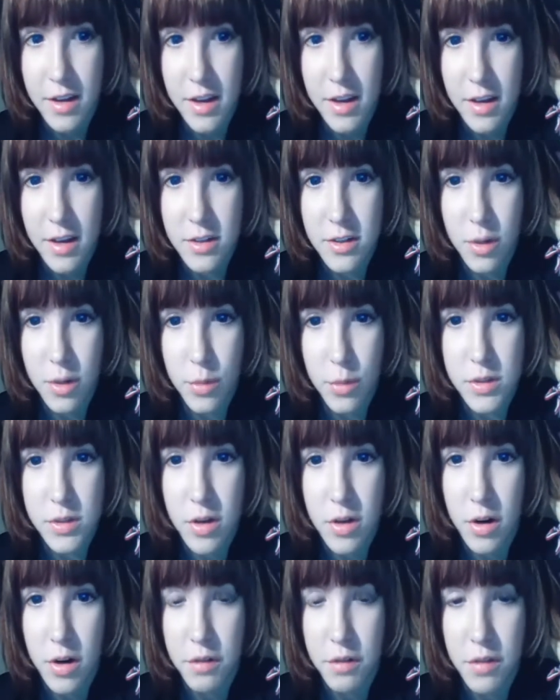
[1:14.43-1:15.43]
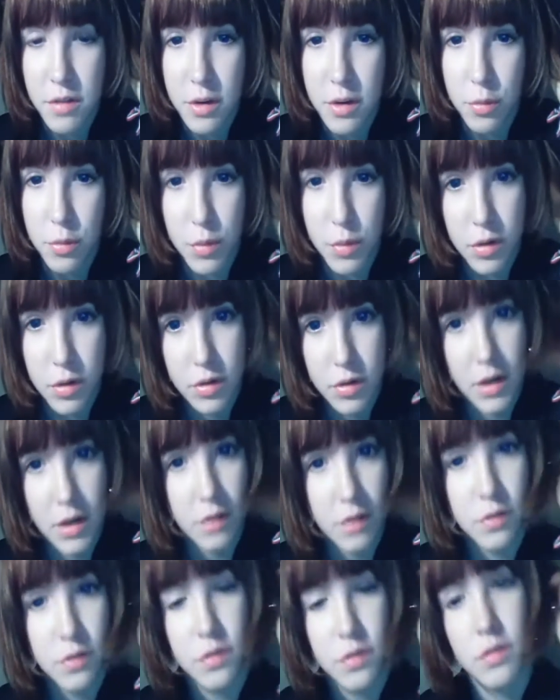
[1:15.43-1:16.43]
So it's not even a real day of
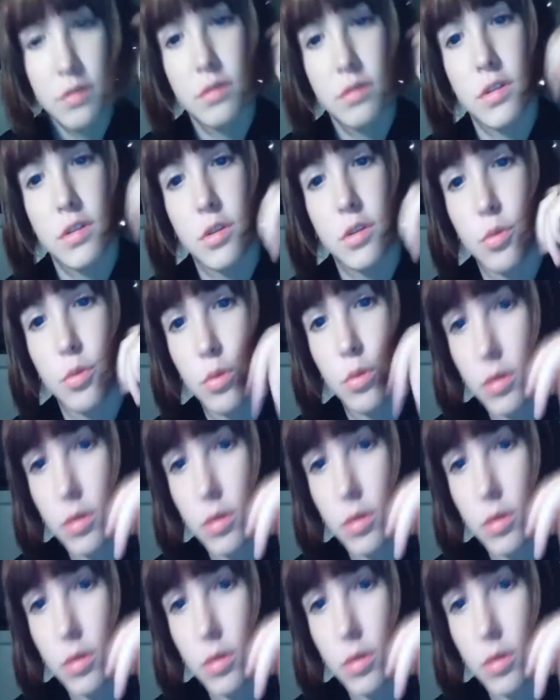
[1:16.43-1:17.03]
school.